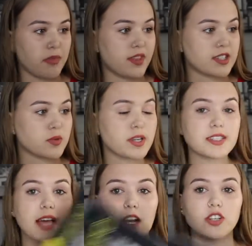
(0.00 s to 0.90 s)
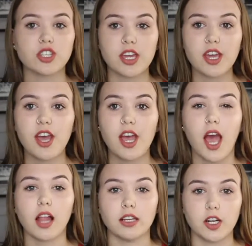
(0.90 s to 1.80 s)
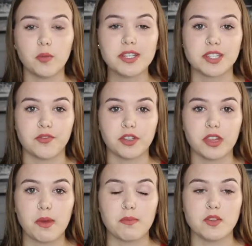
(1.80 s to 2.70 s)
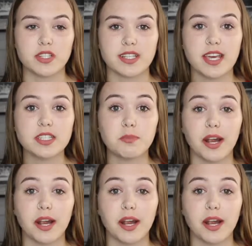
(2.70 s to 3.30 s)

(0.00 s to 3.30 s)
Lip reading: This one is actually a little bit different than my music taste,